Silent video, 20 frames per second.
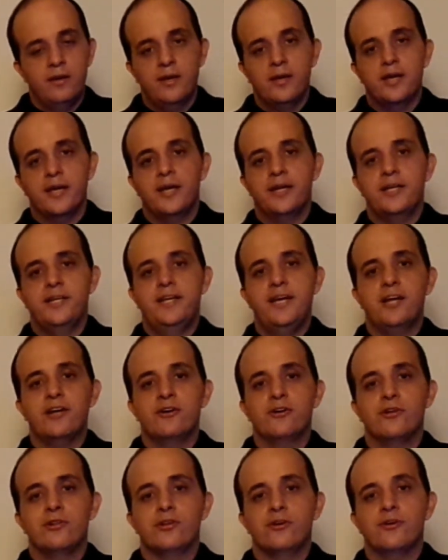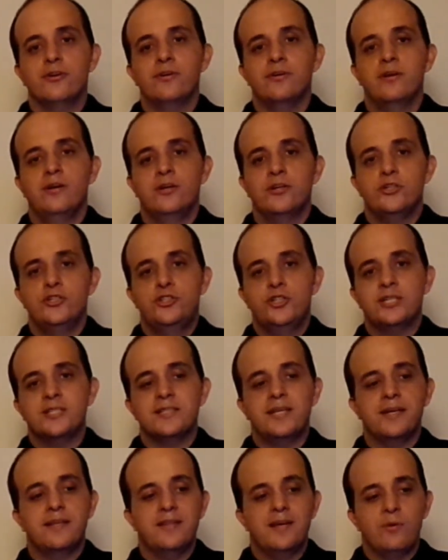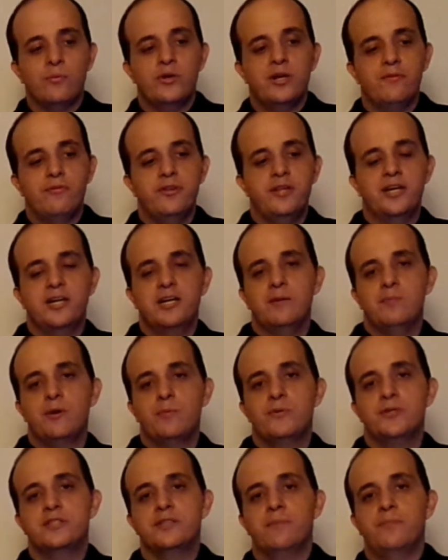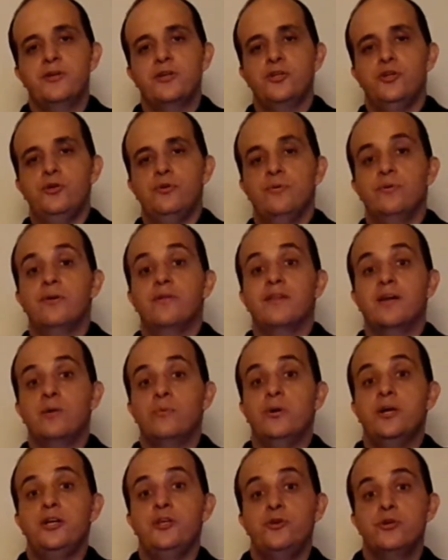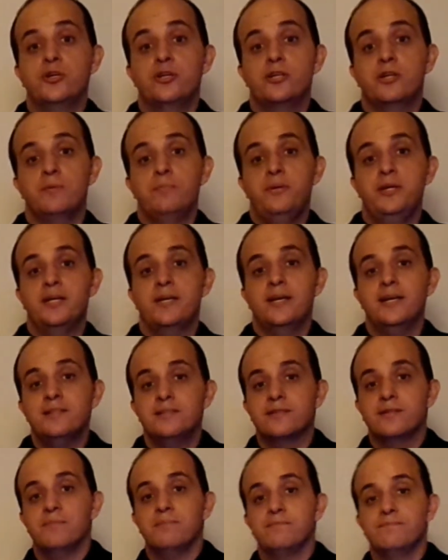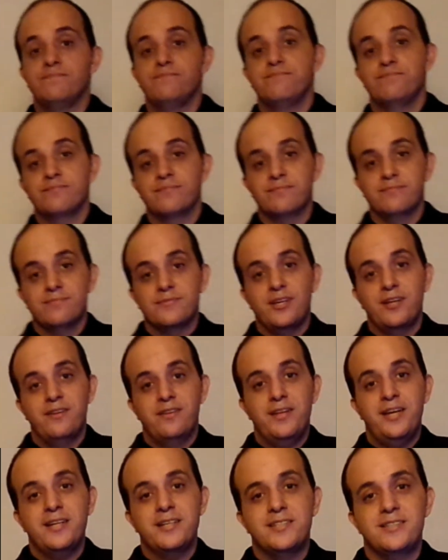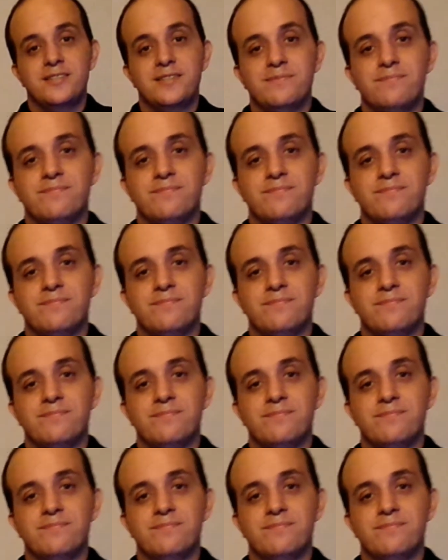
and get an alert just like that whenever they come up with something new. That way you can compete against them. Thanks!